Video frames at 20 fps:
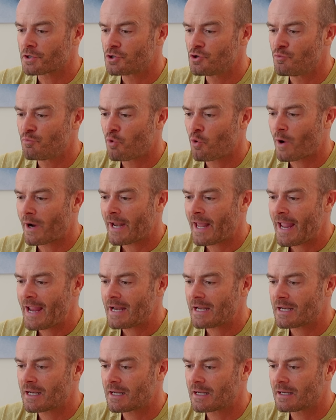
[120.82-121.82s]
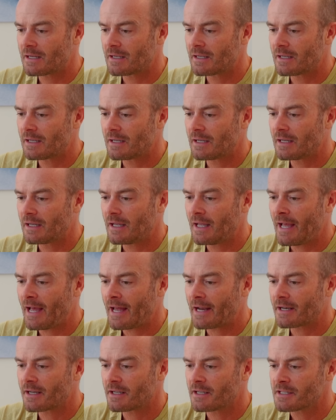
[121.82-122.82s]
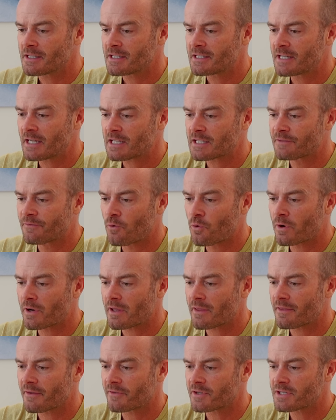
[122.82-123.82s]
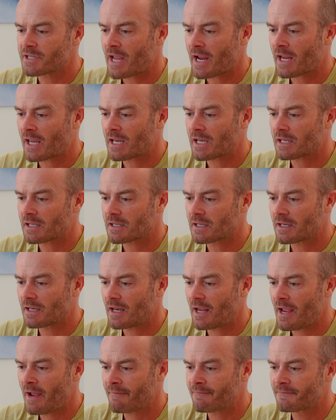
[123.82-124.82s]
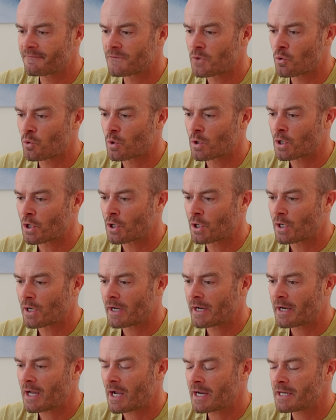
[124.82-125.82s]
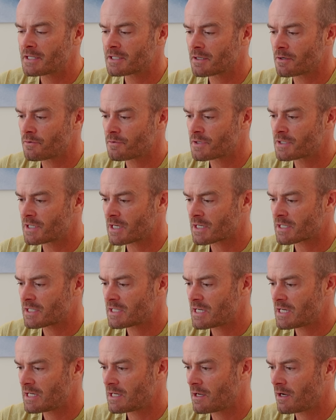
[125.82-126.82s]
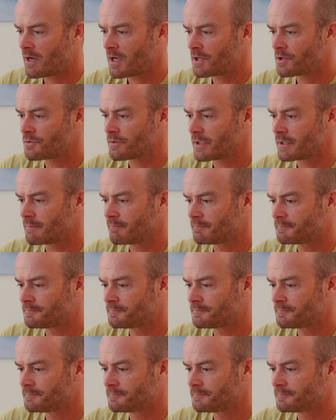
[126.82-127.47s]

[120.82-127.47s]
2.8 at a 6/40th of a second, f/4 and ISO 1600.